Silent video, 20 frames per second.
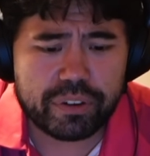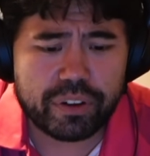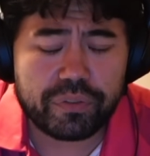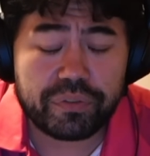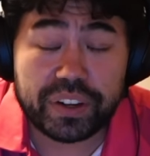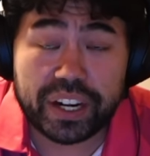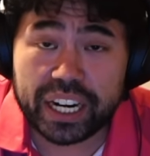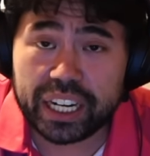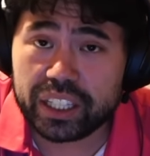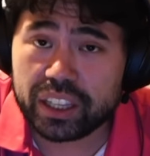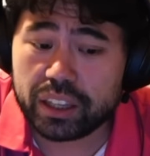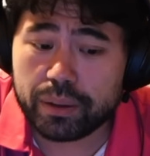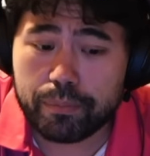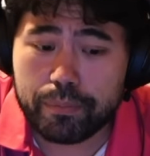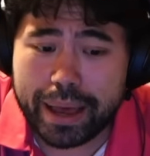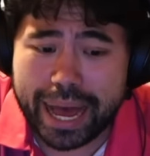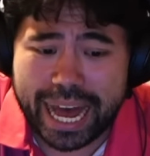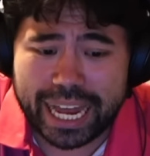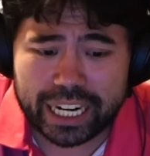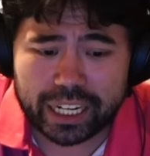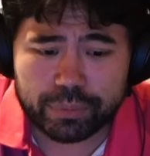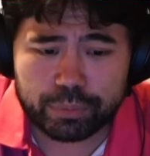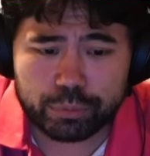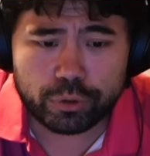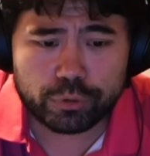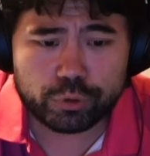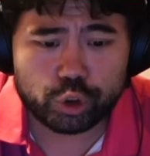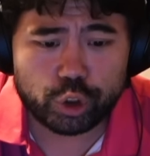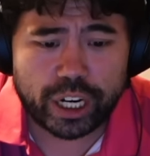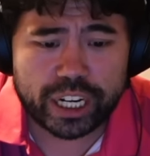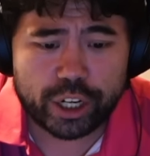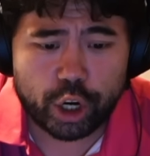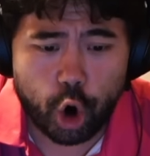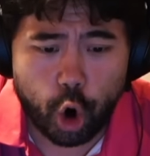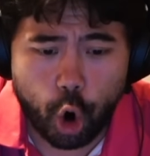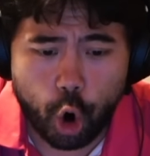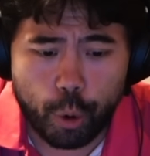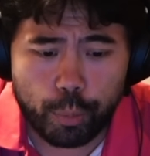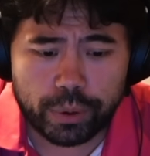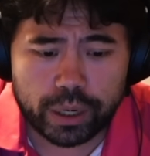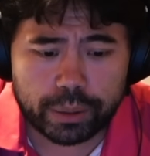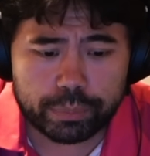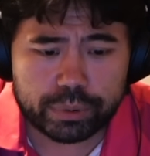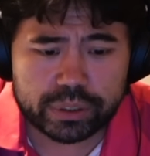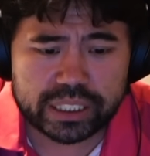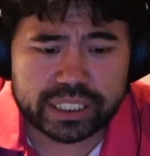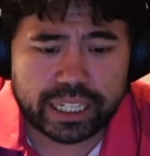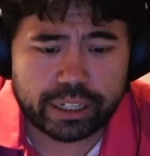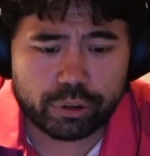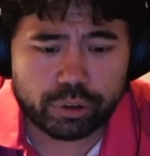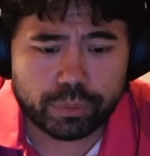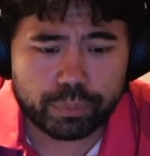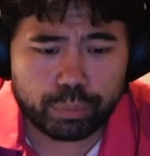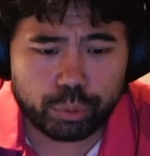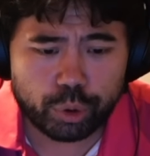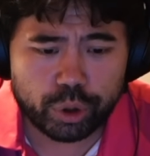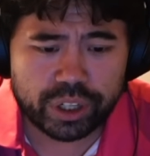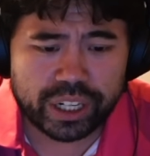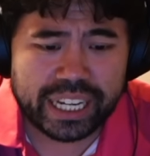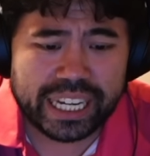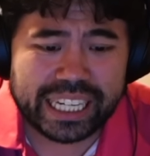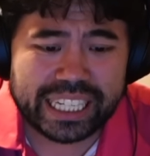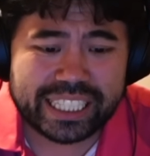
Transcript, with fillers: a very thematic trying to open up the center of the board.